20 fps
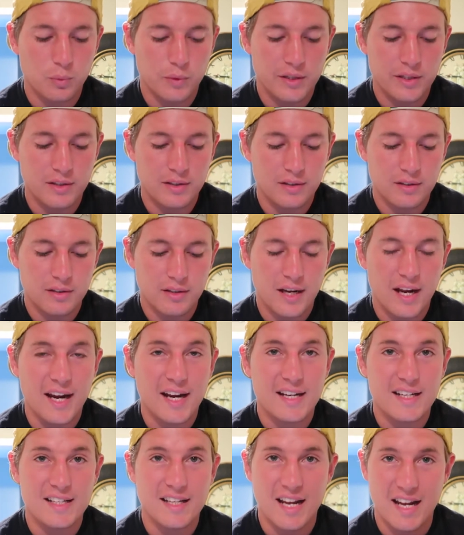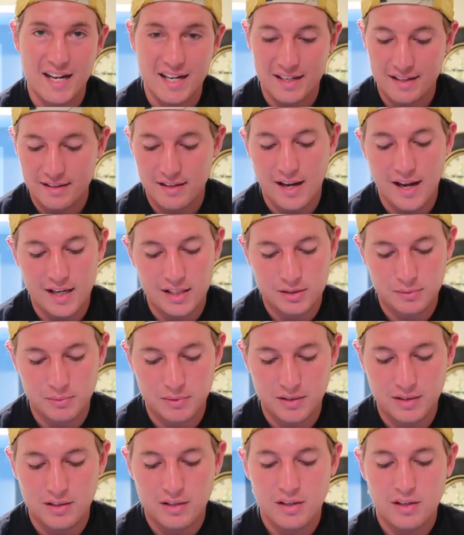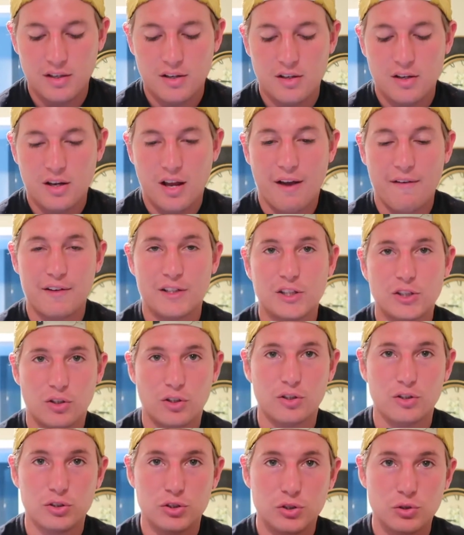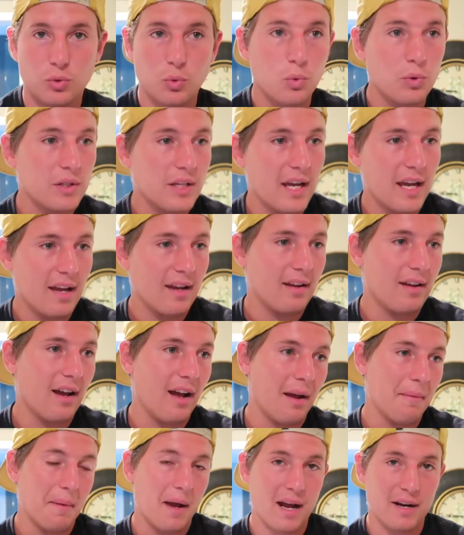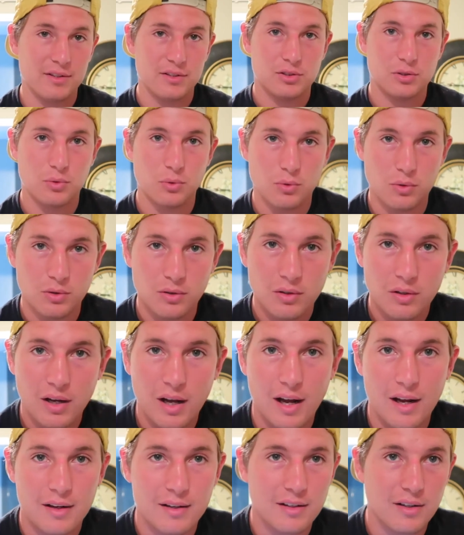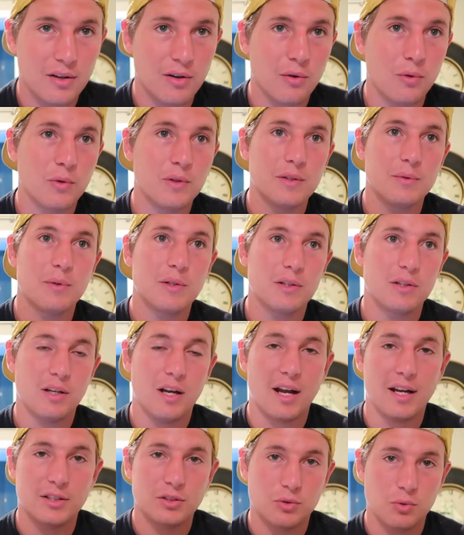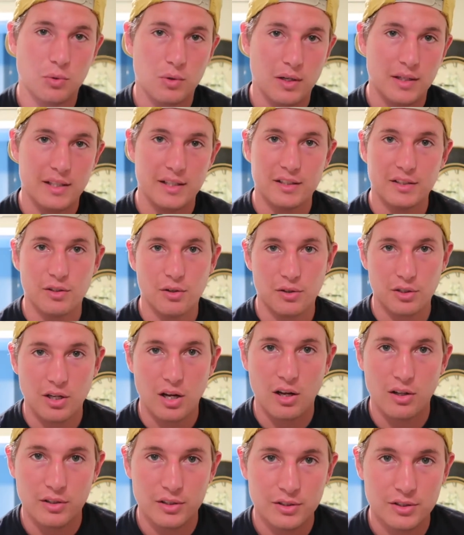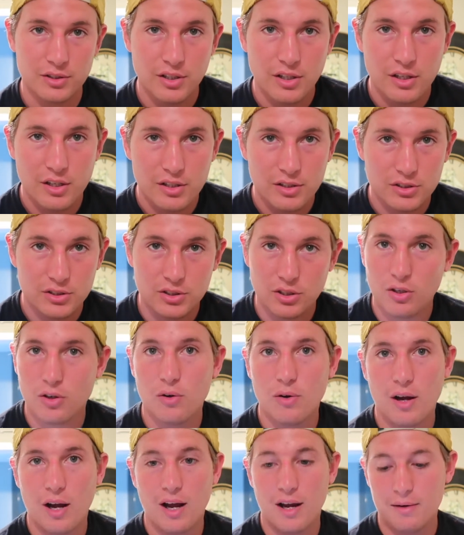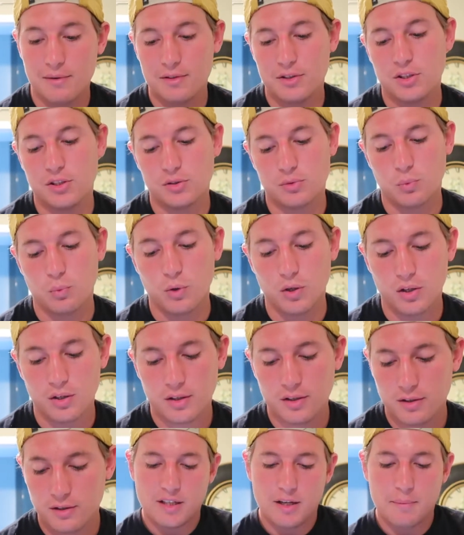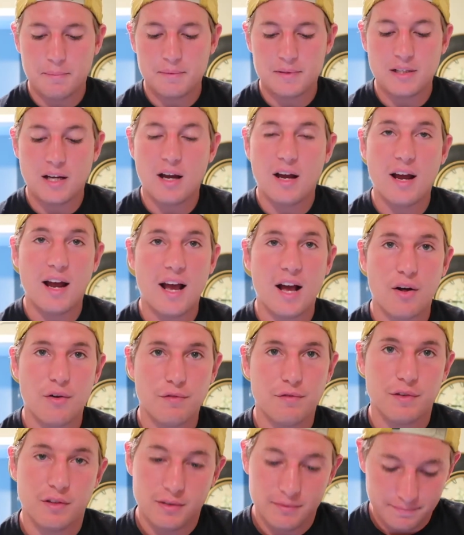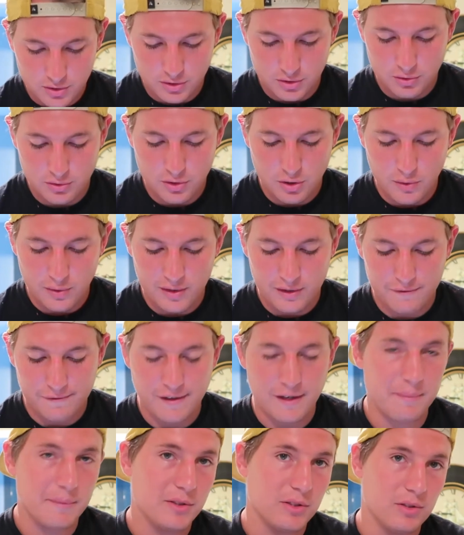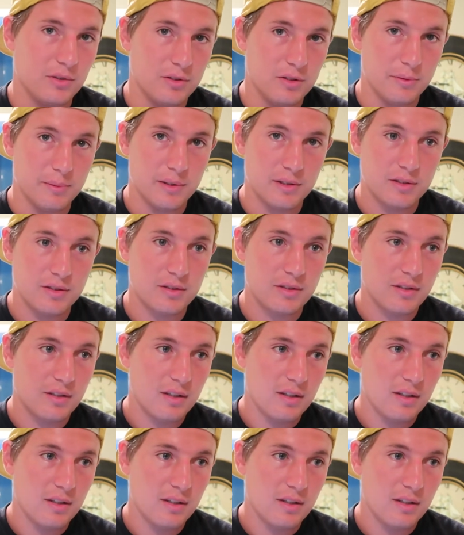weird 88 asked me, have I started school yet? I'm out of school. I only went to high school. I didn't go to college. So I just work. Sup dot alpha. Do you know any famous YouTubers?